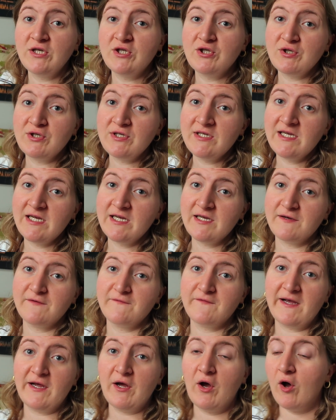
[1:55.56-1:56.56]
do have
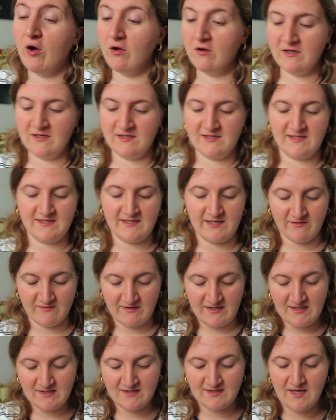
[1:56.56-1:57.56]
a whole
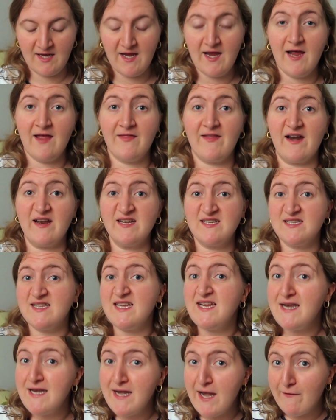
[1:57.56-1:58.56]
series that is
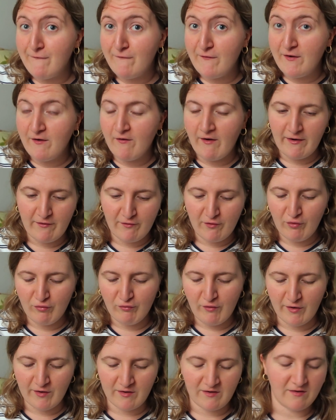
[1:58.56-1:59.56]
the Nevernight
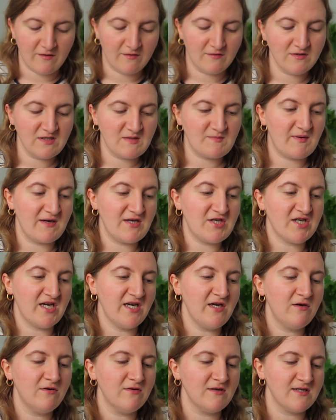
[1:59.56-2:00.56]
Chronicles by
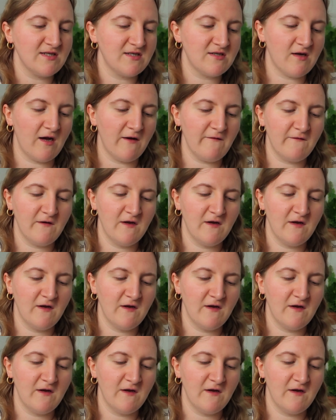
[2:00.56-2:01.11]
Jay Kristoff.